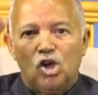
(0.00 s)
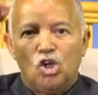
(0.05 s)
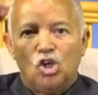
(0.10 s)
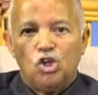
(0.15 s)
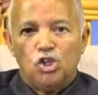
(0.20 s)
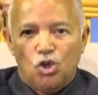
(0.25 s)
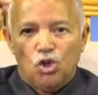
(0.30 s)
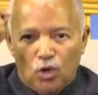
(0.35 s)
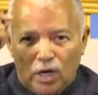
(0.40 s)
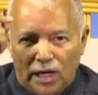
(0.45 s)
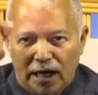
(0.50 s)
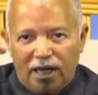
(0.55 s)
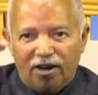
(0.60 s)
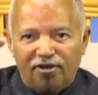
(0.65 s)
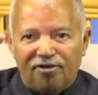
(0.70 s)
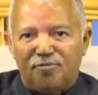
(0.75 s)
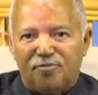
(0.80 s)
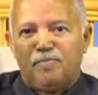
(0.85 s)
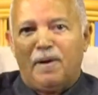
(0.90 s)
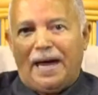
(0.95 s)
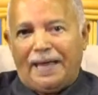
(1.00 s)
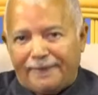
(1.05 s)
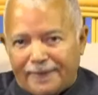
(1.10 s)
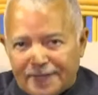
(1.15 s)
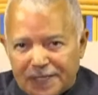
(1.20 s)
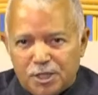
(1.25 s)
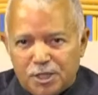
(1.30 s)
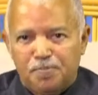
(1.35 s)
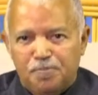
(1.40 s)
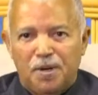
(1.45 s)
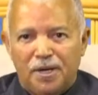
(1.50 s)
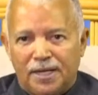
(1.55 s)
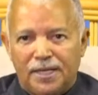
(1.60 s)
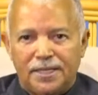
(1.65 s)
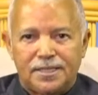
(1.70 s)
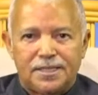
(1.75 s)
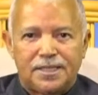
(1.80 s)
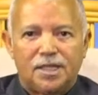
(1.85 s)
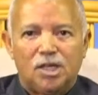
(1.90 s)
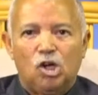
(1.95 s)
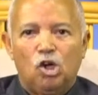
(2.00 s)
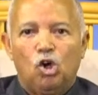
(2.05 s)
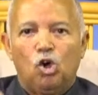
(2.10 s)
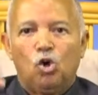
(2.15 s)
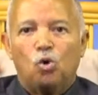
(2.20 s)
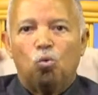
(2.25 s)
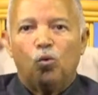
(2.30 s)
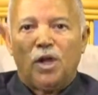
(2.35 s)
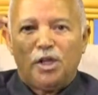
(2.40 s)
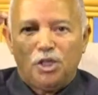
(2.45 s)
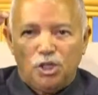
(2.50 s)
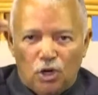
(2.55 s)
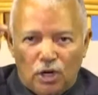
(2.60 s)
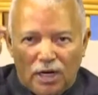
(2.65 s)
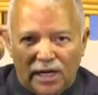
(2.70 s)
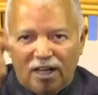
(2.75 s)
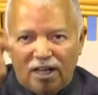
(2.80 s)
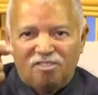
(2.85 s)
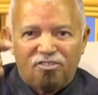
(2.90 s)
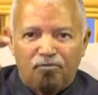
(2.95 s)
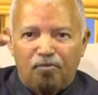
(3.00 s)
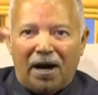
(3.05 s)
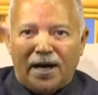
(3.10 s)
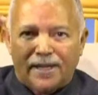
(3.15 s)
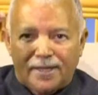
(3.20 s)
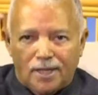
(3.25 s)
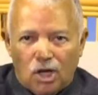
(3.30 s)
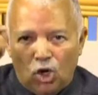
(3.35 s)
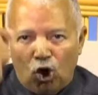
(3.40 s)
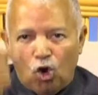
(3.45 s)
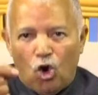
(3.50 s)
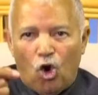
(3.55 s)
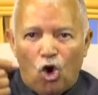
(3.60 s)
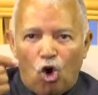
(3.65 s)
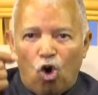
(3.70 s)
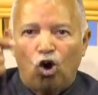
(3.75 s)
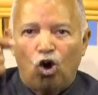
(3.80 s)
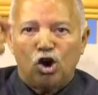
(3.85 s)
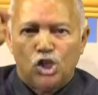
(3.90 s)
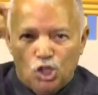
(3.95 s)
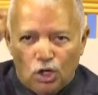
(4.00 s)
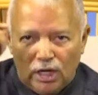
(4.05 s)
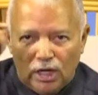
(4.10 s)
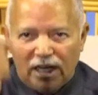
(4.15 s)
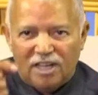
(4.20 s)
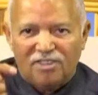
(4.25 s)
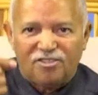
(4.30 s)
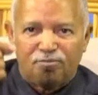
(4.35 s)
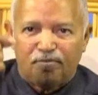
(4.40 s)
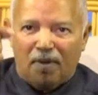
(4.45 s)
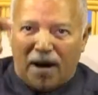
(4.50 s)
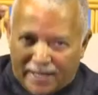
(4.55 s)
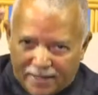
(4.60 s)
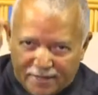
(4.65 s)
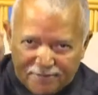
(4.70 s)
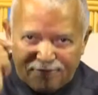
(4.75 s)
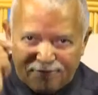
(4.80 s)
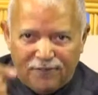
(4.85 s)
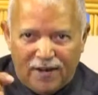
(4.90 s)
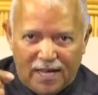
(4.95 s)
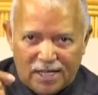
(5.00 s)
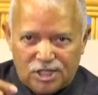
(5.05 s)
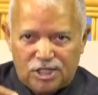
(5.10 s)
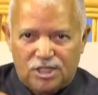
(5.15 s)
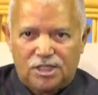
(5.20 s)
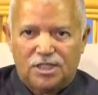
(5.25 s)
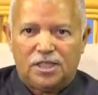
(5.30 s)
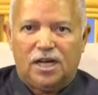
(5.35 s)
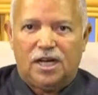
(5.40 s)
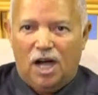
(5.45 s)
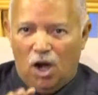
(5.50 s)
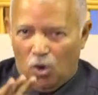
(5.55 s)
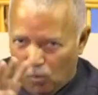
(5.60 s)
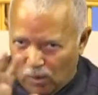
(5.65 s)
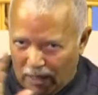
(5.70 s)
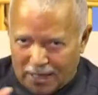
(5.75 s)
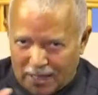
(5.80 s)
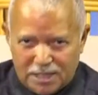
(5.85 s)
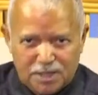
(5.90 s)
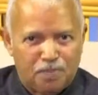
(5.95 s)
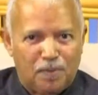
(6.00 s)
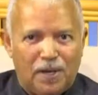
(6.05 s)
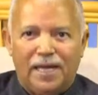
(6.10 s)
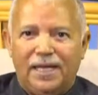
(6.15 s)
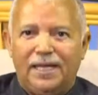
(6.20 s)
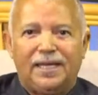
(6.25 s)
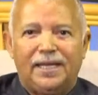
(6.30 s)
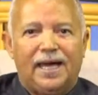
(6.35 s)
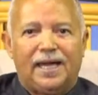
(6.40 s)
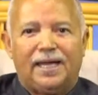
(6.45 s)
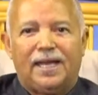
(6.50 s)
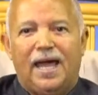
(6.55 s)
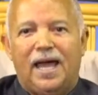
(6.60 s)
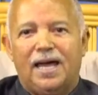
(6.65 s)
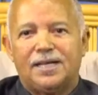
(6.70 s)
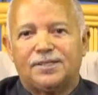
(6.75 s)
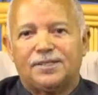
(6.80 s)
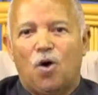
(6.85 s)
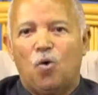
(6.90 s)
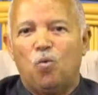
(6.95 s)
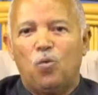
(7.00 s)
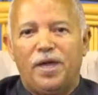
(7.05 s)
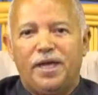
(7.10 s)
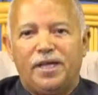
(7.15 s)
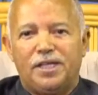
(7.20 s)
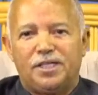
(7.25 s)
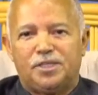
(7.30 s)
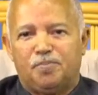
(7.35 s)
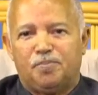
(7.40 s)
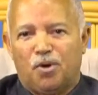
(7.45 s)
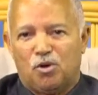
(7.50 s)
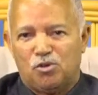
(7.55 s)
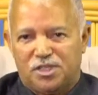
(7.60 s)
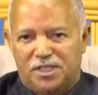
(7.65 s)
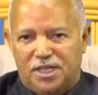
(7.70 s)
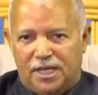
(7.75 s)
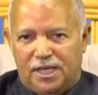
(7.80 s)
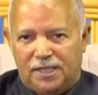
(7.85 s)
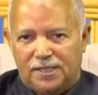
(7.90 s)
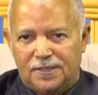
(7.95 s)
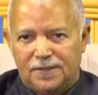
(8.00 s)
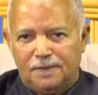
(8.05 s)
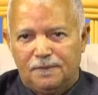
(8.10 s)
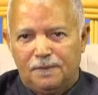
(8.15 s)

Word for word: you live by the spirit. When you live by the law, you live by the flesh. I will explain that as our weeks proceed.